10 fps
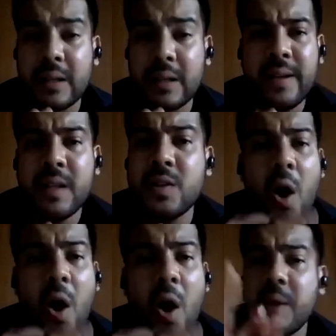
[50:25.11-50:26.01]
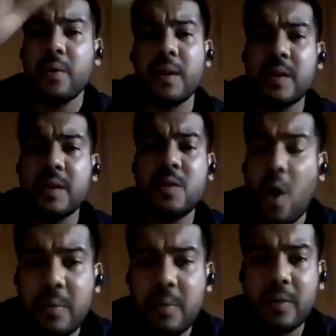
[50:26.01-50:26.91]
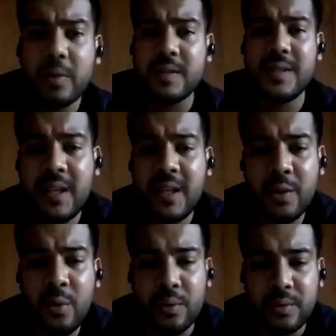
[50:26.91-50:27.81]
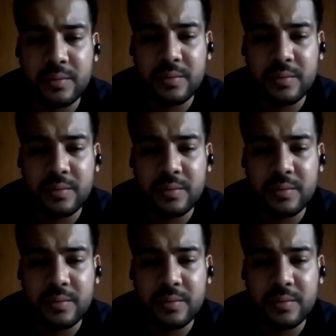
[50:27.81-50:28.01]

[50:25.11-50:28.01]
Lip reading: And it's not about the CEO.